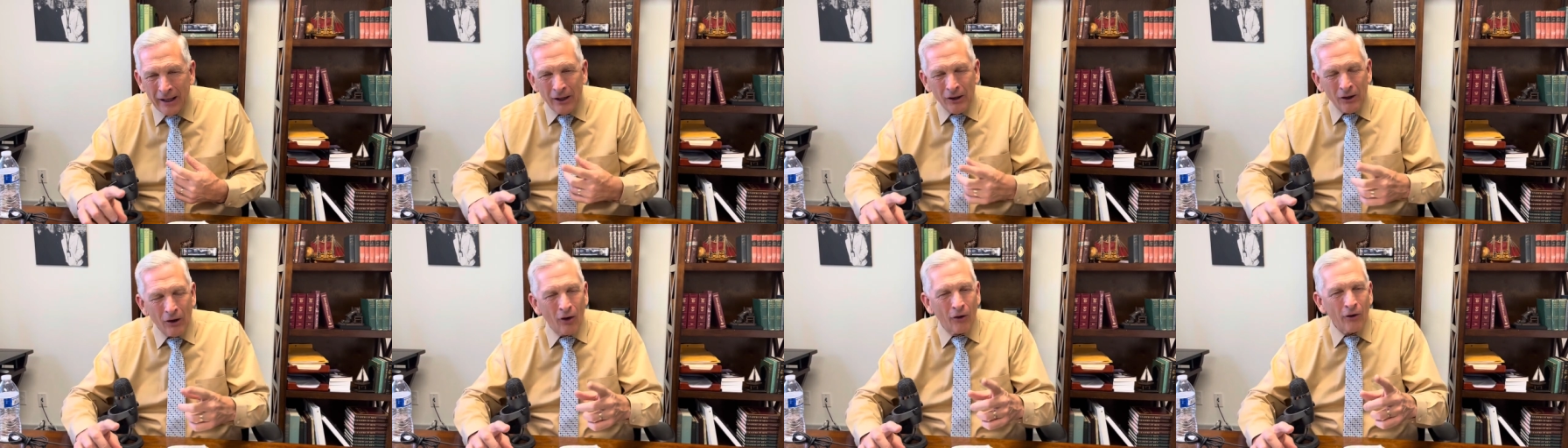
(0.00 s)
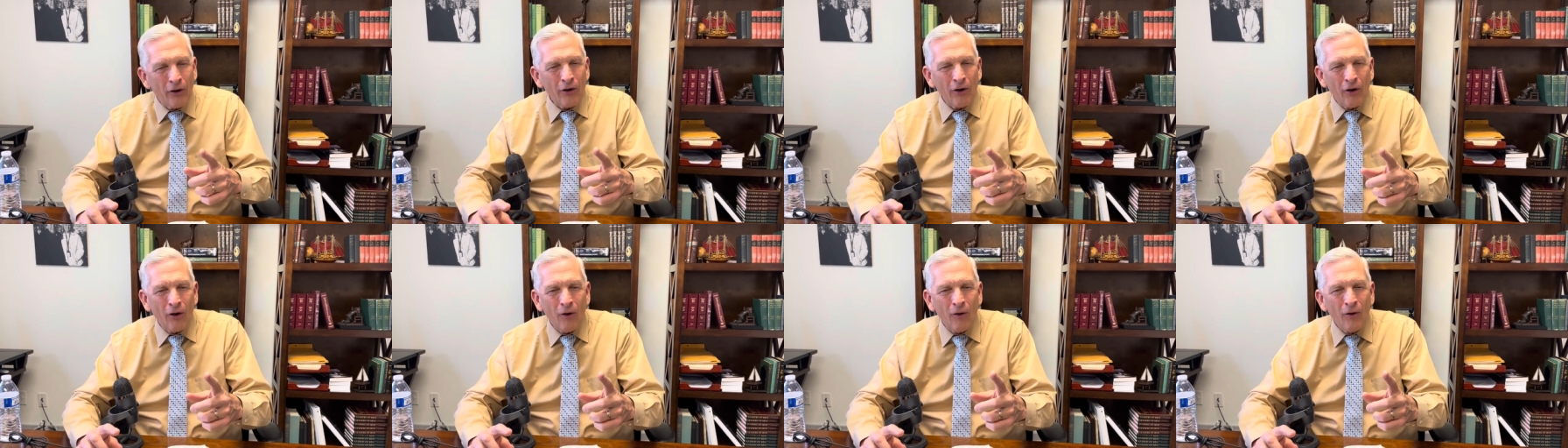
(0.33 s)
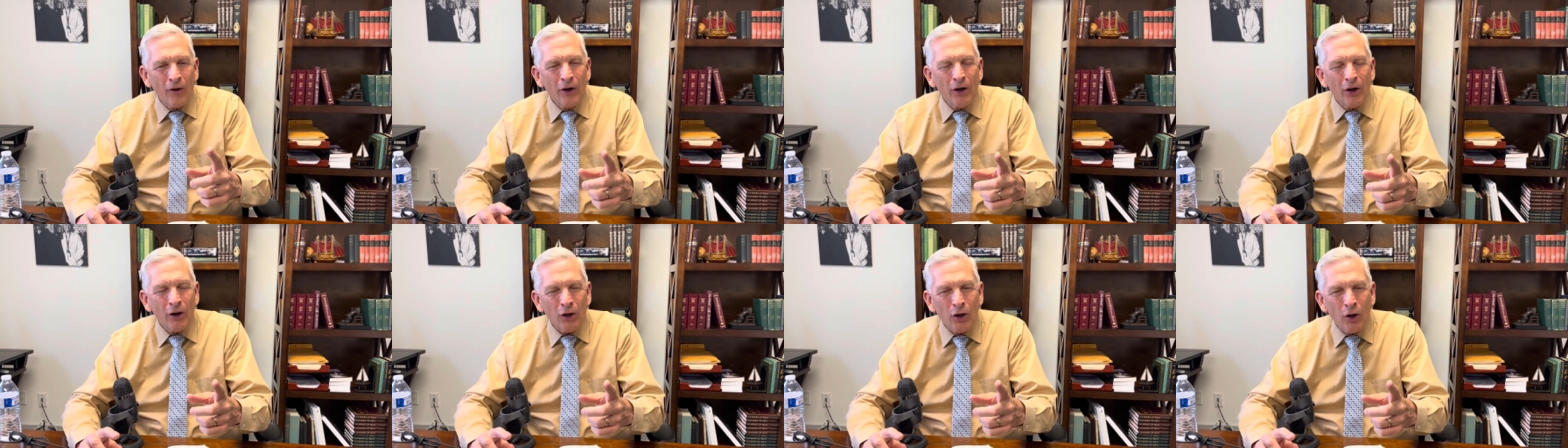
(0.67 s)
No, no,
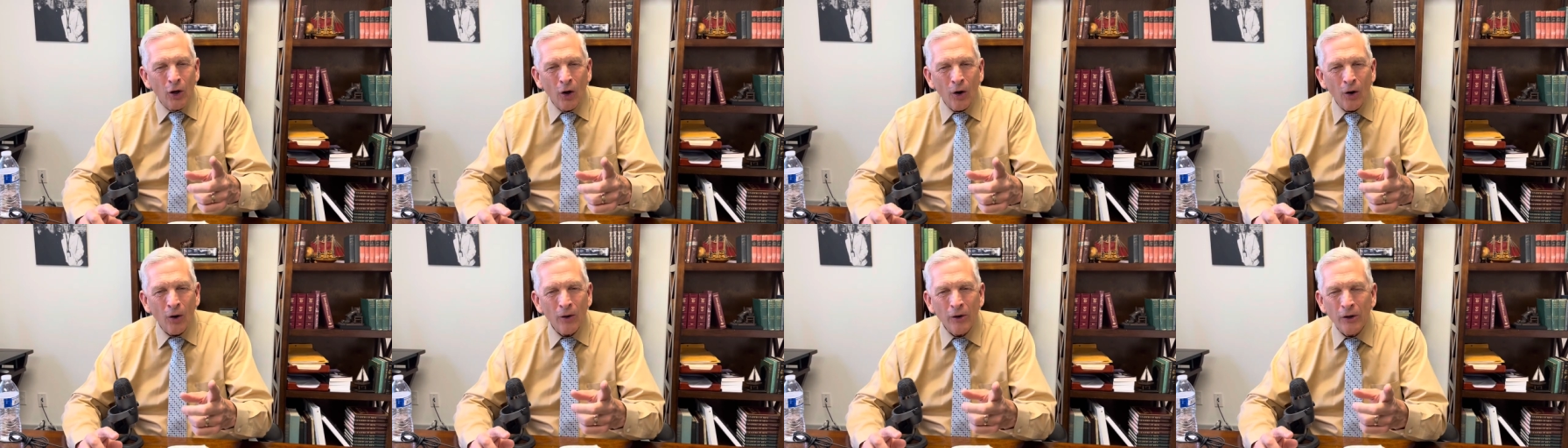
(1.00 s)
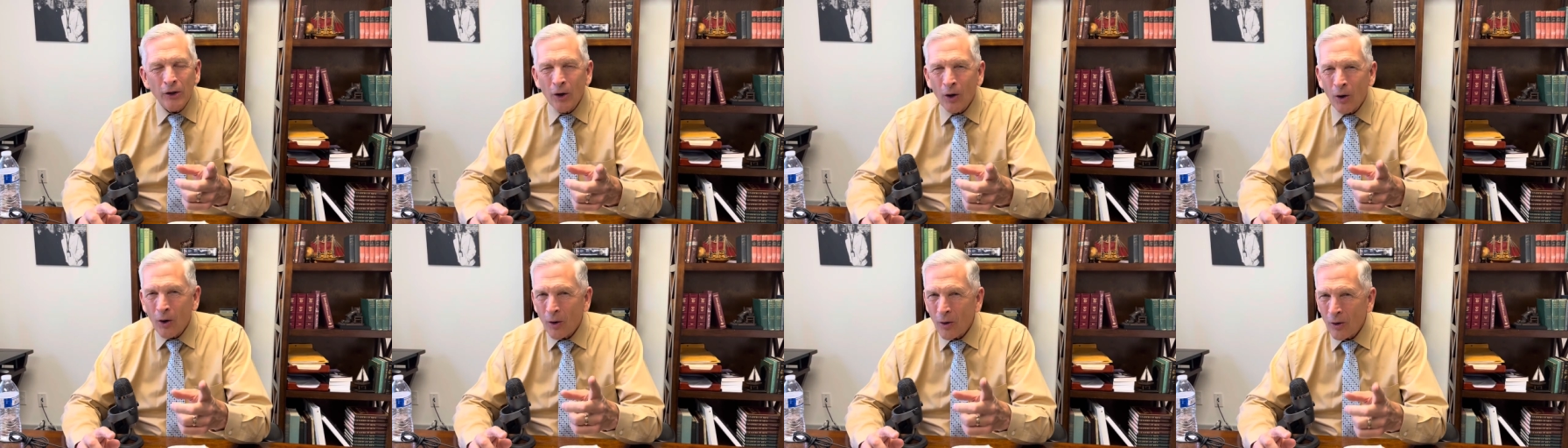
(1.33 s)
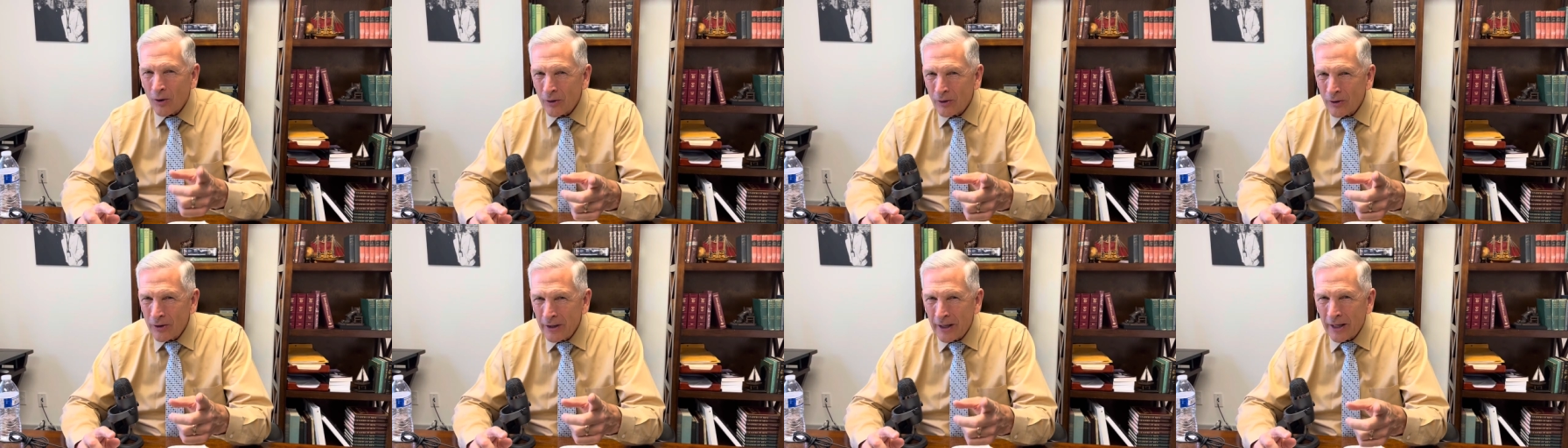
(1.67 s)
no. You're,
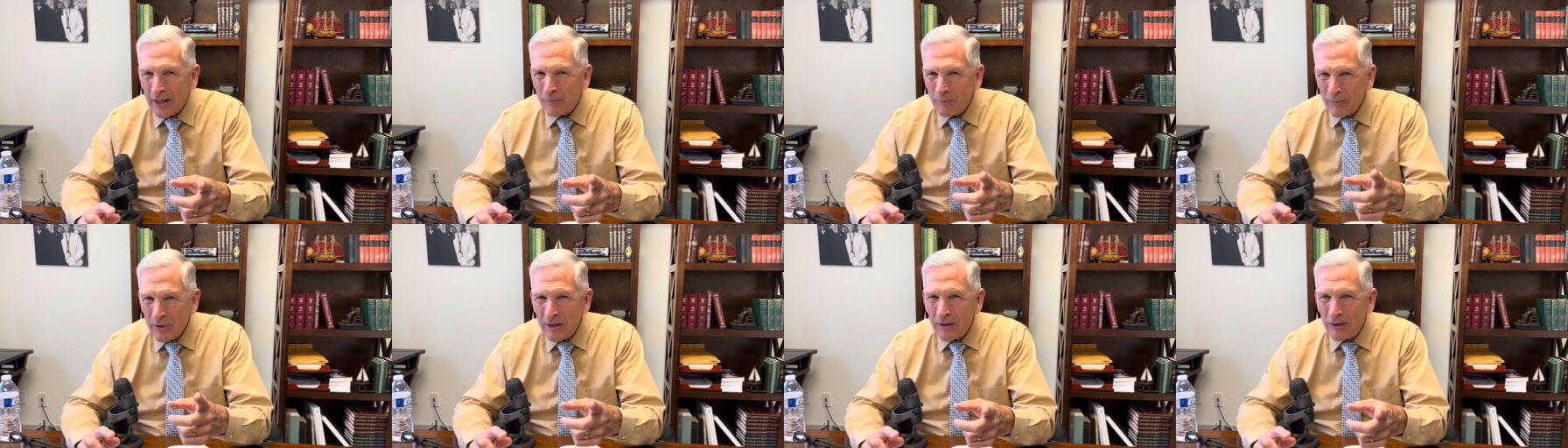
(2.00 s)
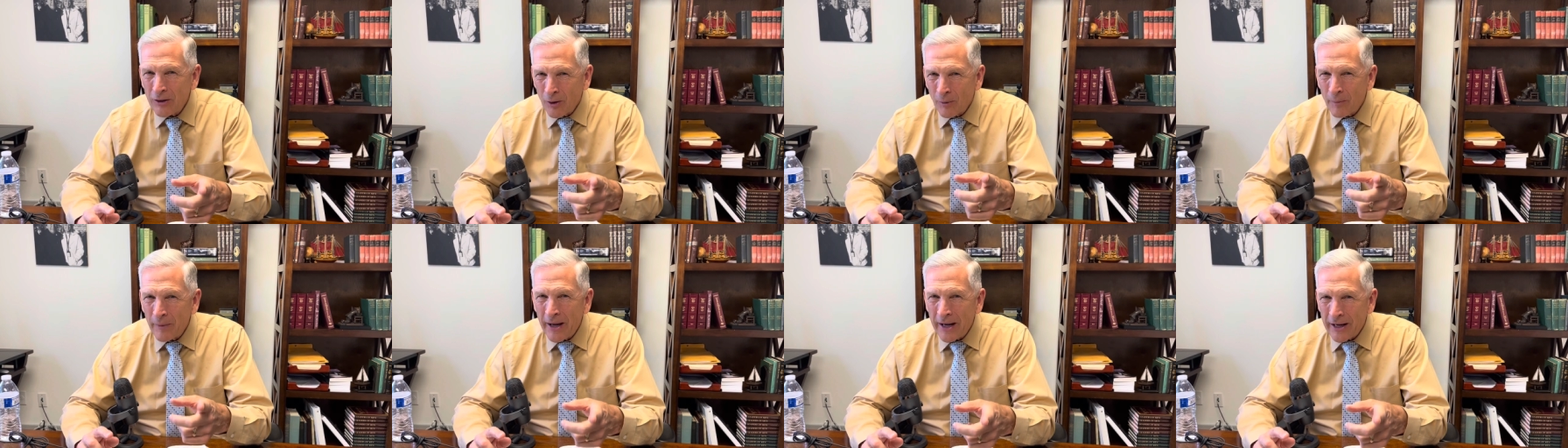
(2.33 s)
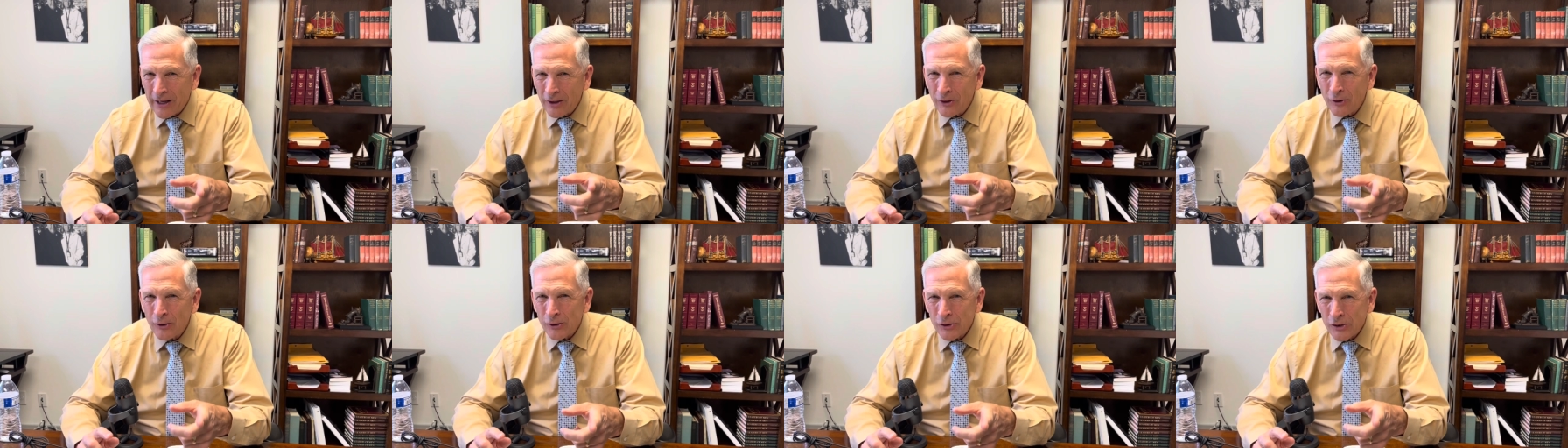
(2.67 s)
you're gonna be, you're
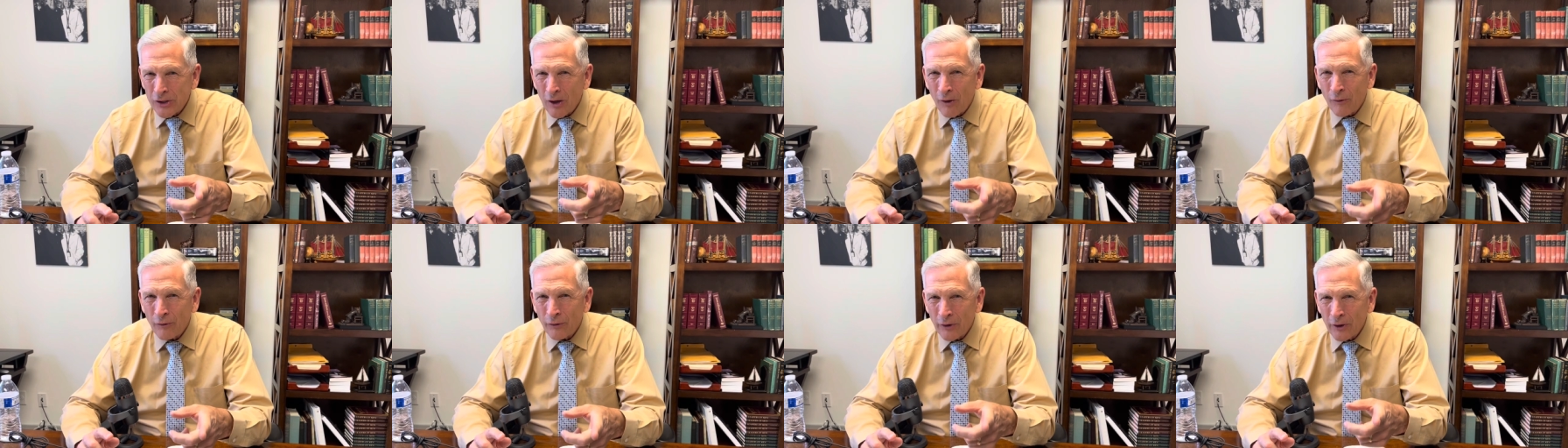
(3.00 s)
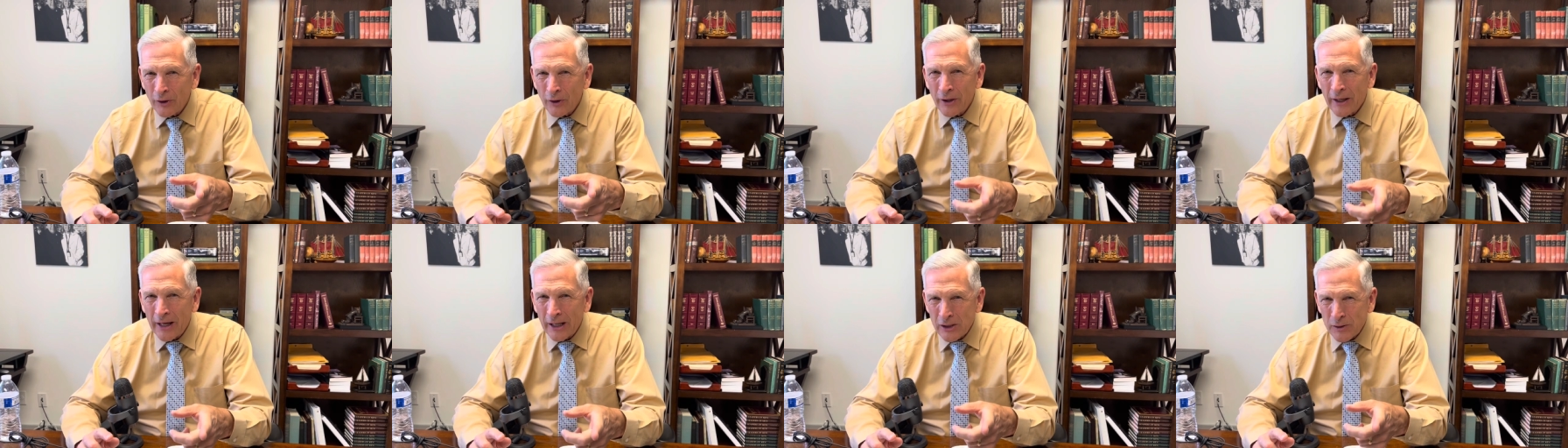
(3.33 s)
making yourself look good.